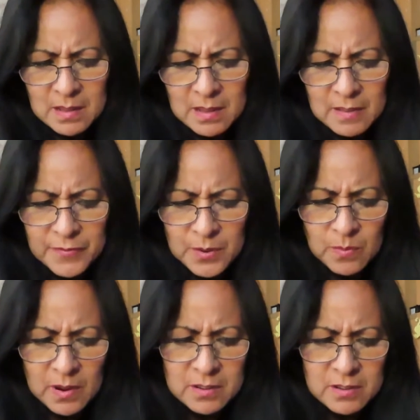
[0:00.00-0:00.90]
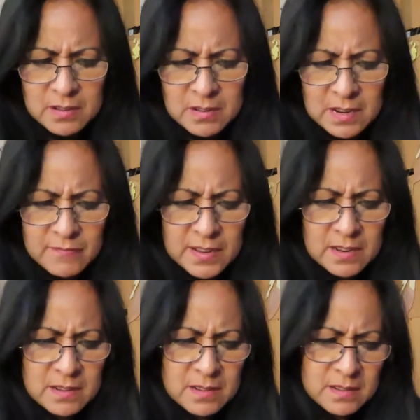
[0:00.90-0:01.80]
if you want, you could
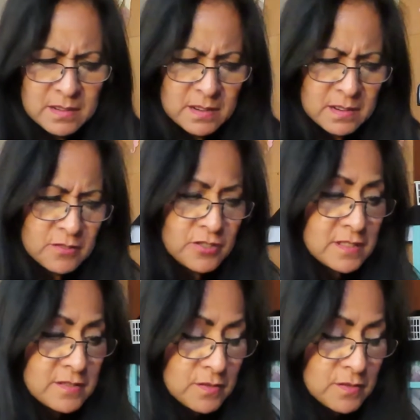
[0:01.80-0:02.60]
even just